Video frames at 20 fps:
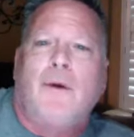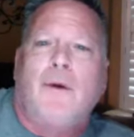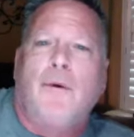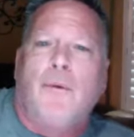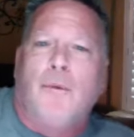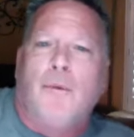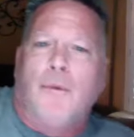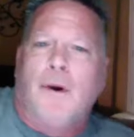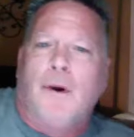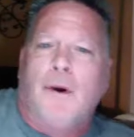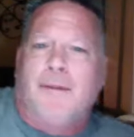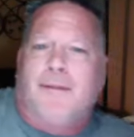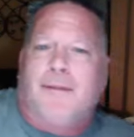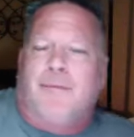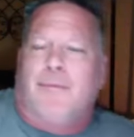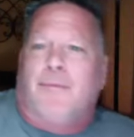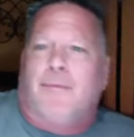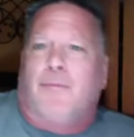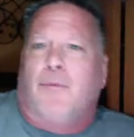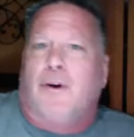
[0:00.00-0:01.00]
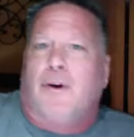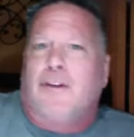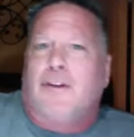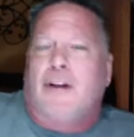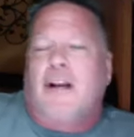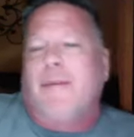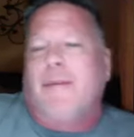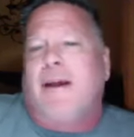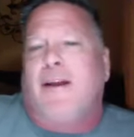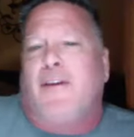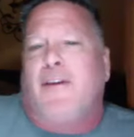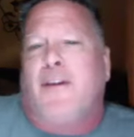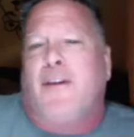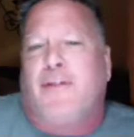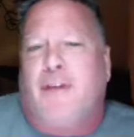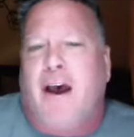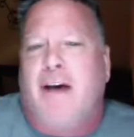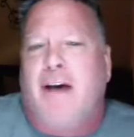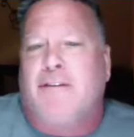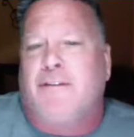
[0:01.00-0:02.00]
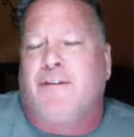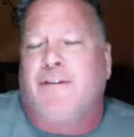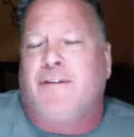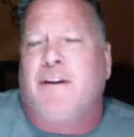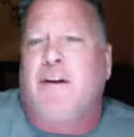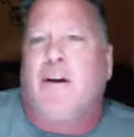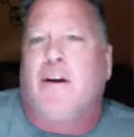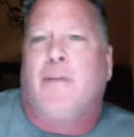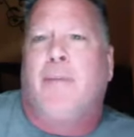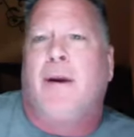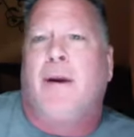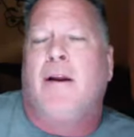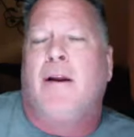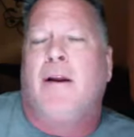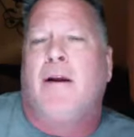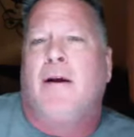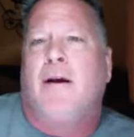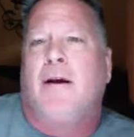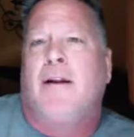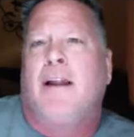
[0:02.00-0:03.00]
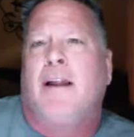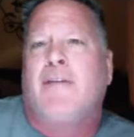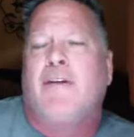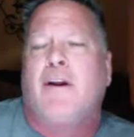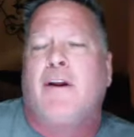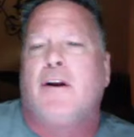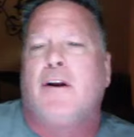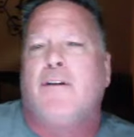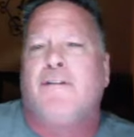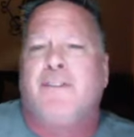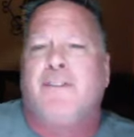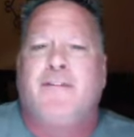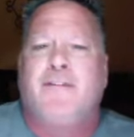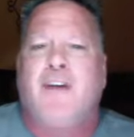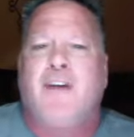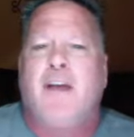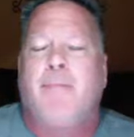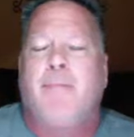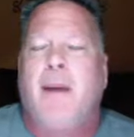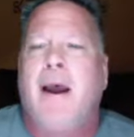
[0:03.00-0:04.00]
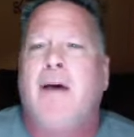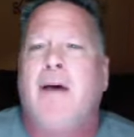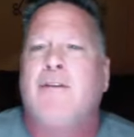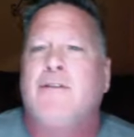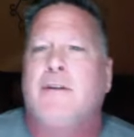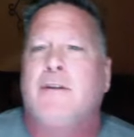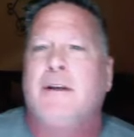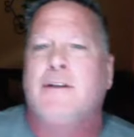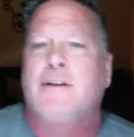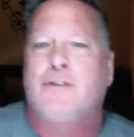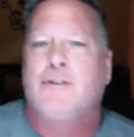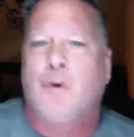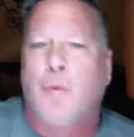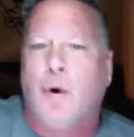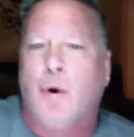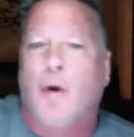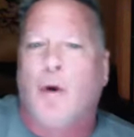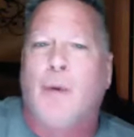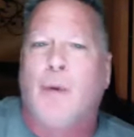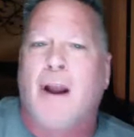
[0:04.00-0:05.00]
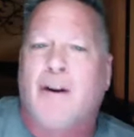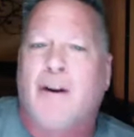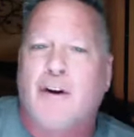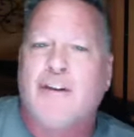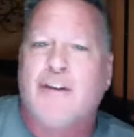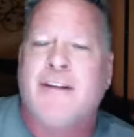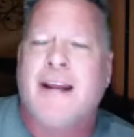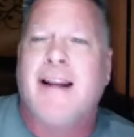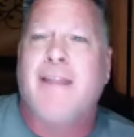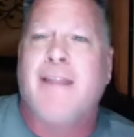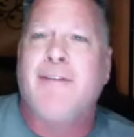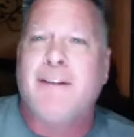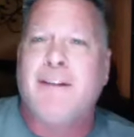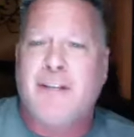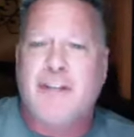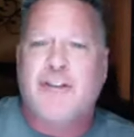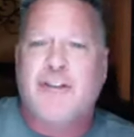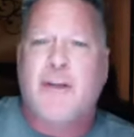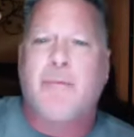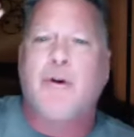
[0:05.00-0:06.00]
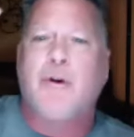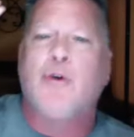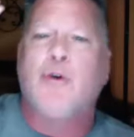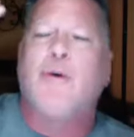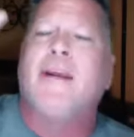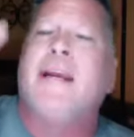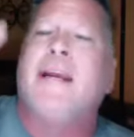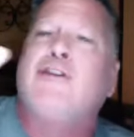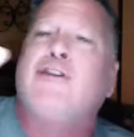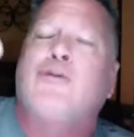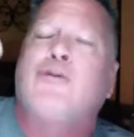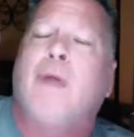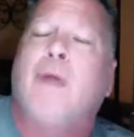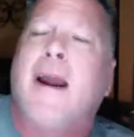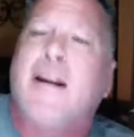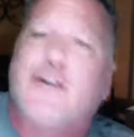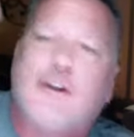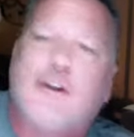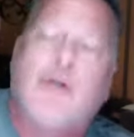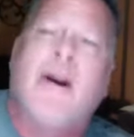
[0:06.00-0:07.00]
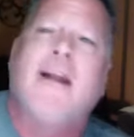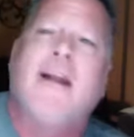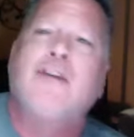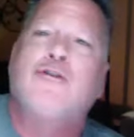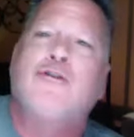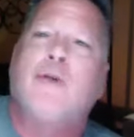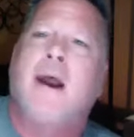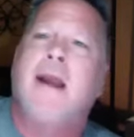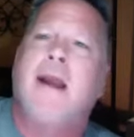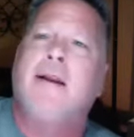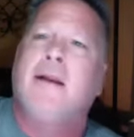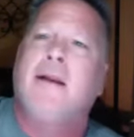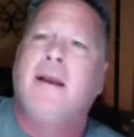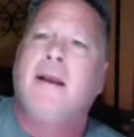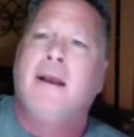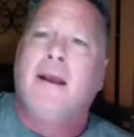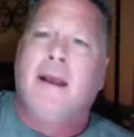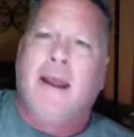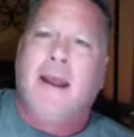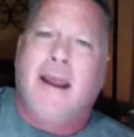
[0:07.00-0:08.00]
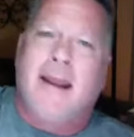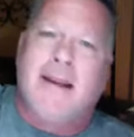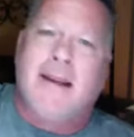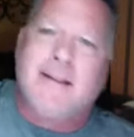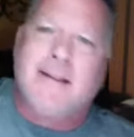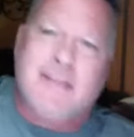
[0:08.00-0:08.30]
we're, we're talking about 1,155 uh, pounds is the world record deadlift. This is someone who eats right, trains right, and is